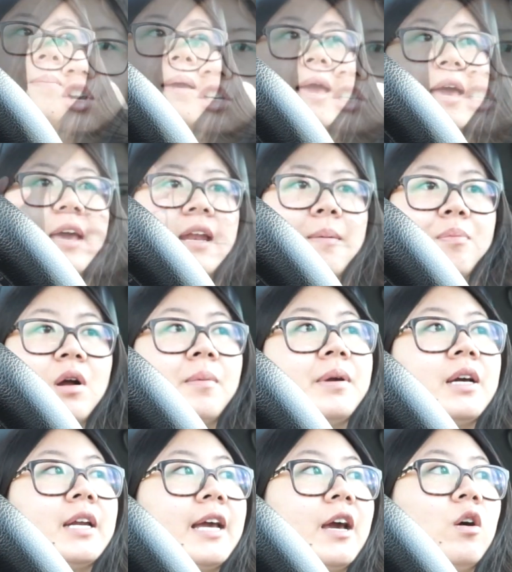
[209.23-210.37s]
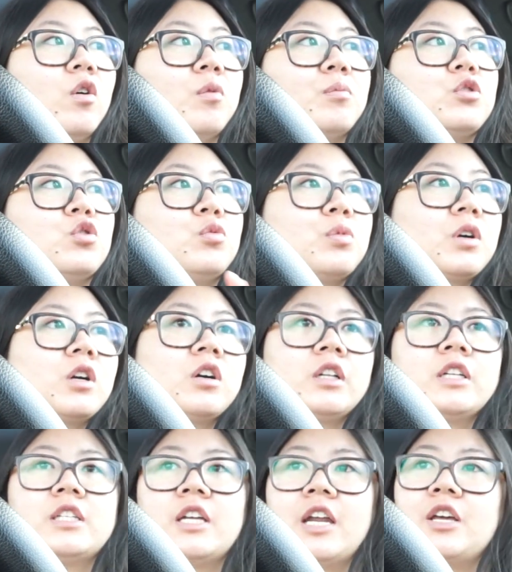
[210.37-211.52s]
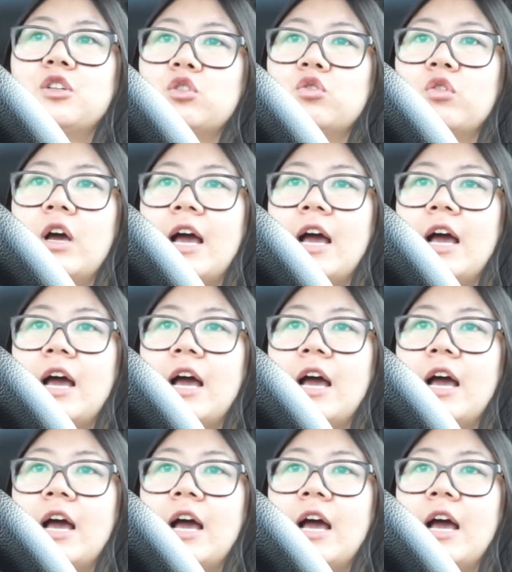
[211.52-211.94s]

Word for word: And I'm probably gonna get home super early today too.